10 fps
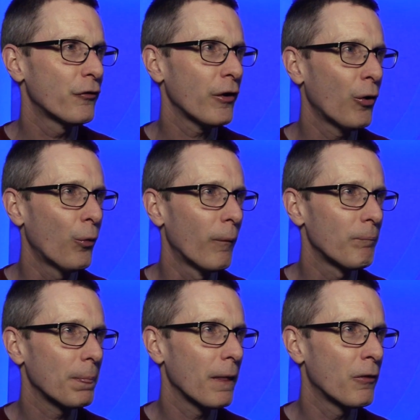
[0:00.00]
so
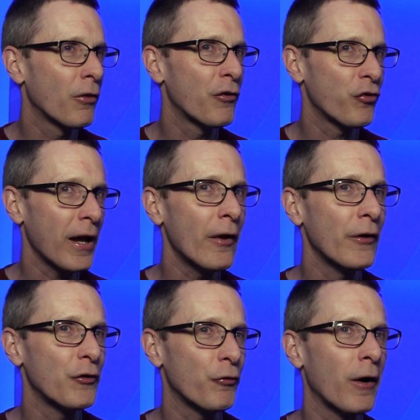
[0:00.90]
the
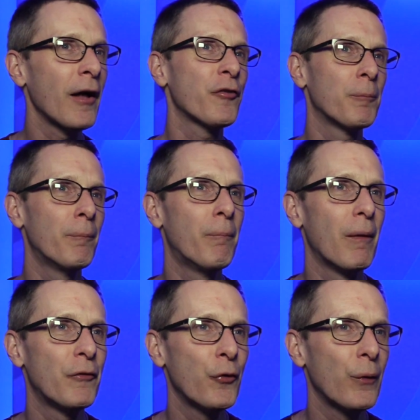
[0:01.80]
challenge for us
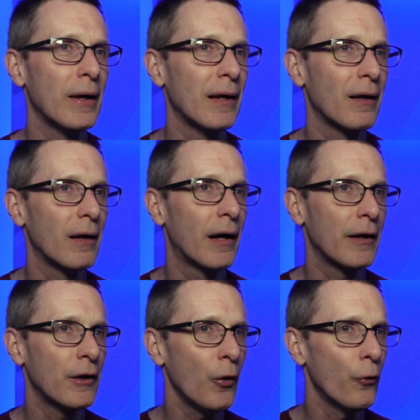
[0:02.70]
doing
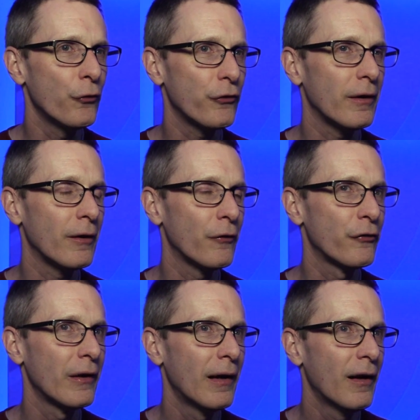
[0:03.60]
Ghost
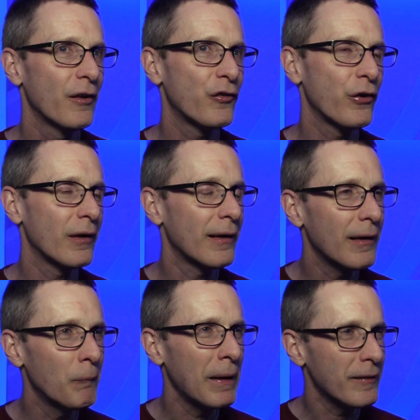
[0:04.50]
is to
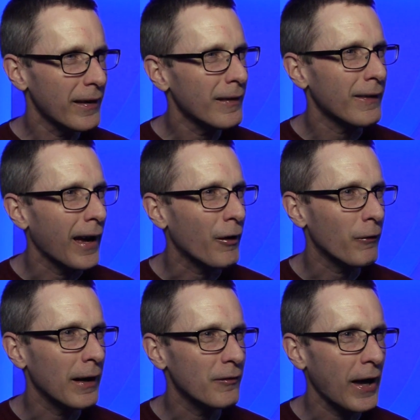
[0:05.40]
maintain that,
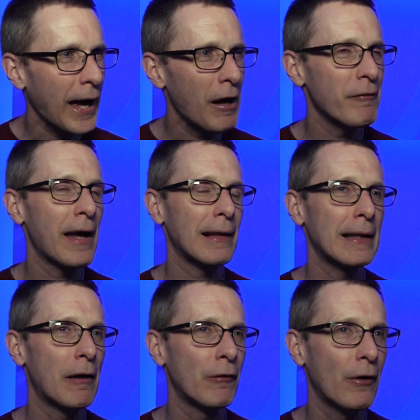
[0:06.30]
right? To have that
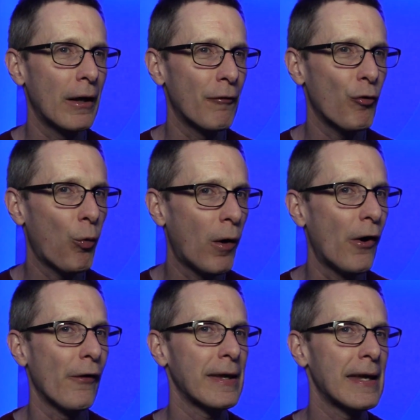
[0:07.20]
level of
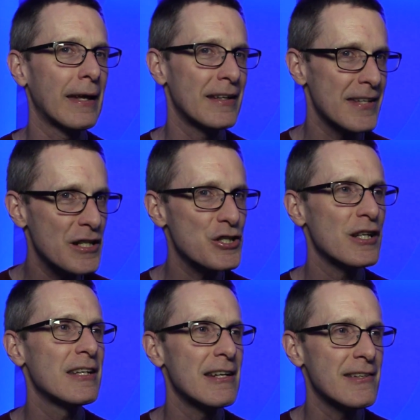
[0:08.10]
quality and attention
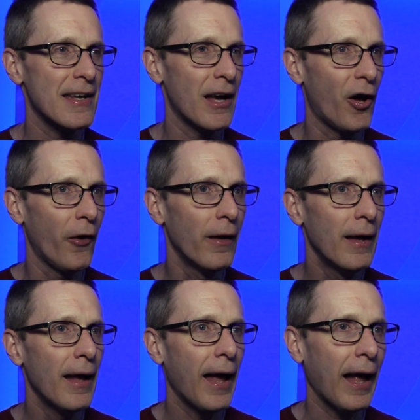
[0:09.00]
to detail
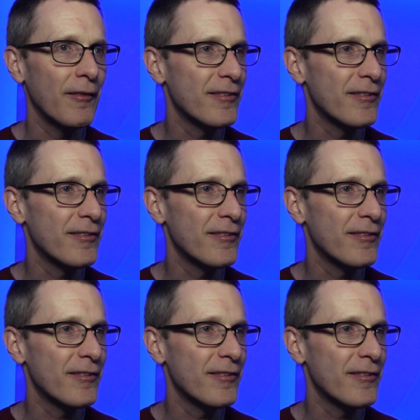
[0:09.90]
and